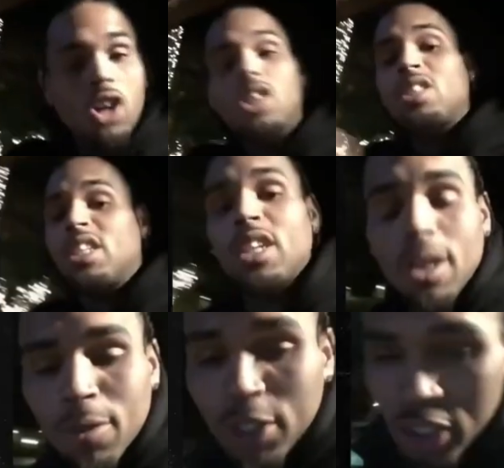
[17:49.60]
showing off
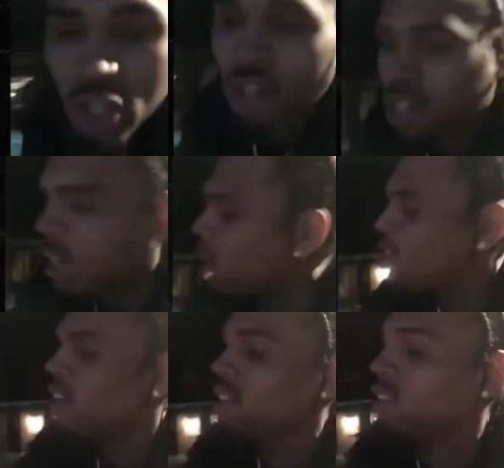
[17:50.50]
like they have
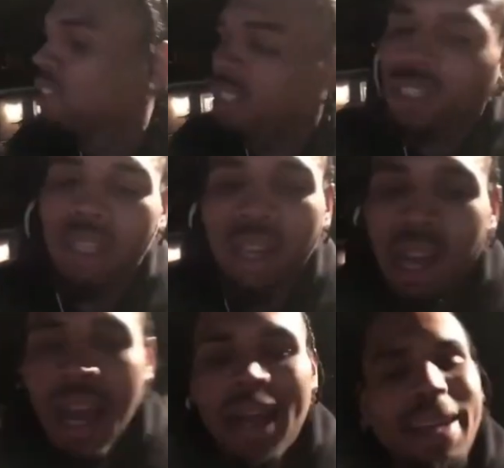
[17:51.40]
money, they're
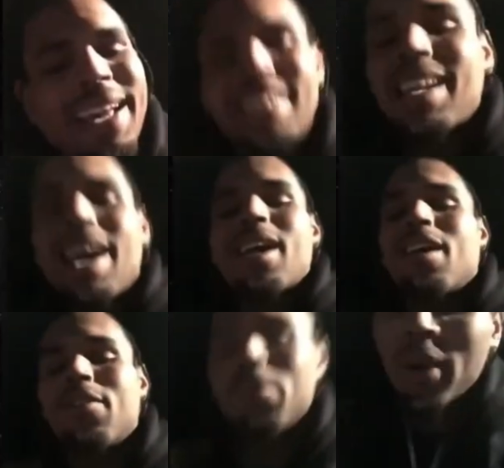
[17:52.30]
not as rich as they
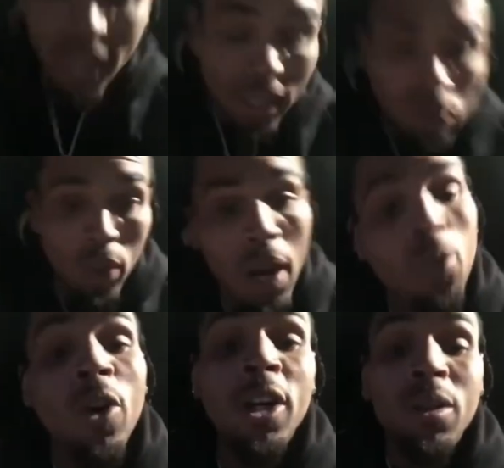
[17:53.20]
pretend to be.